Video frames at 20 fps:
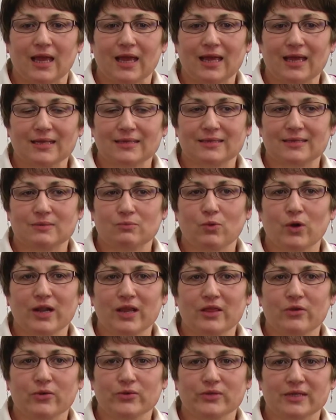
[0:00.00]
It's one
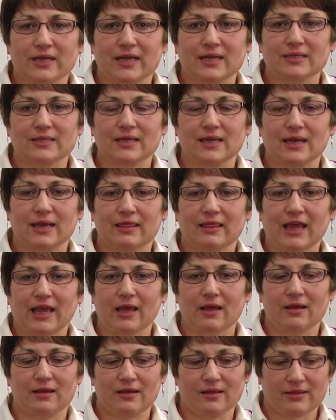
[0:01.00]
of those things
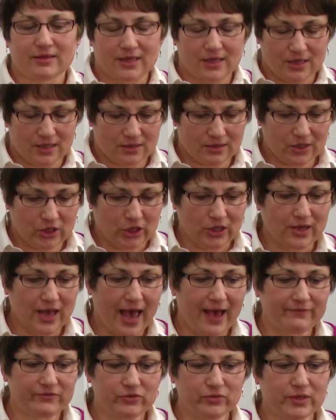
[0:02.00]
that you
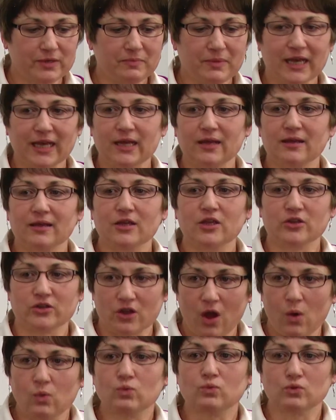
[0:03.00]
have to admit you
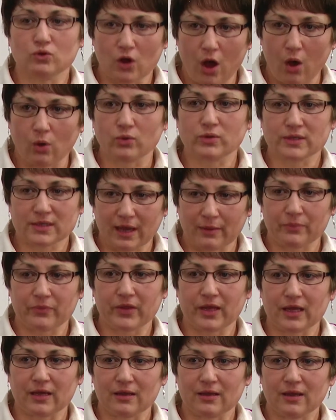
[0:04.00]
don't know
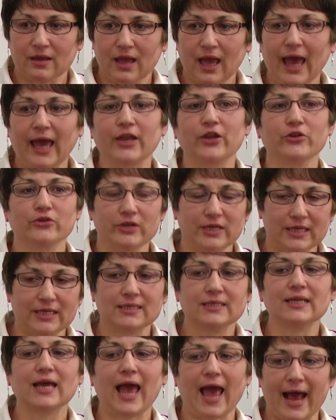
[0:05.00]
something and you
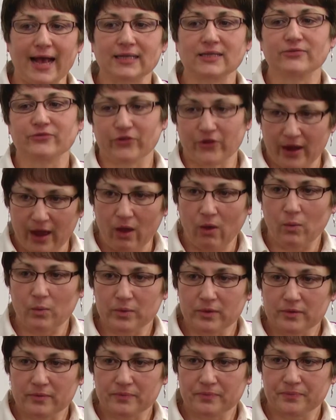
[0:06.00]
need to ask for help.
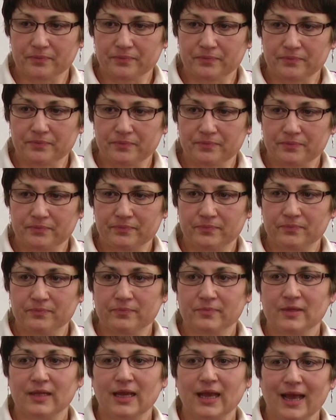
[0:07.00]

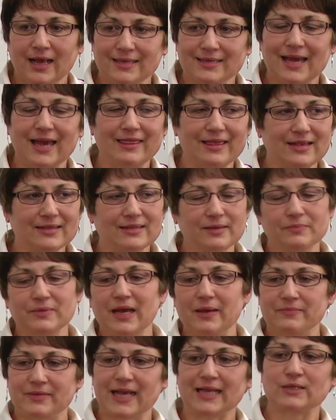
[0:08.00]
And so I think
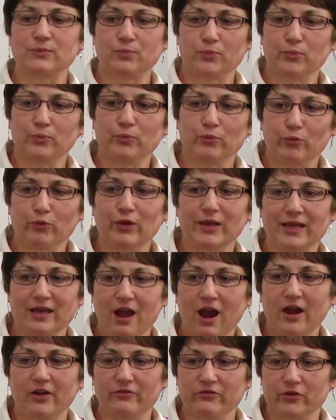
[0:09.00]
sometimes that's really
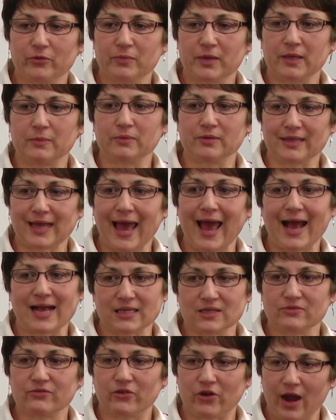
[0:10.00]
hard for people to
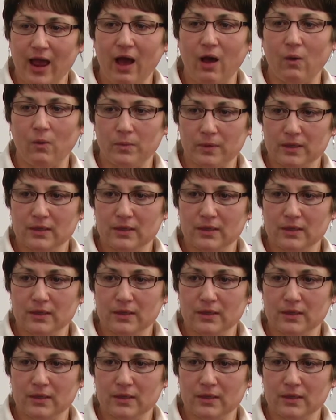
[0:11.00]
ask for help.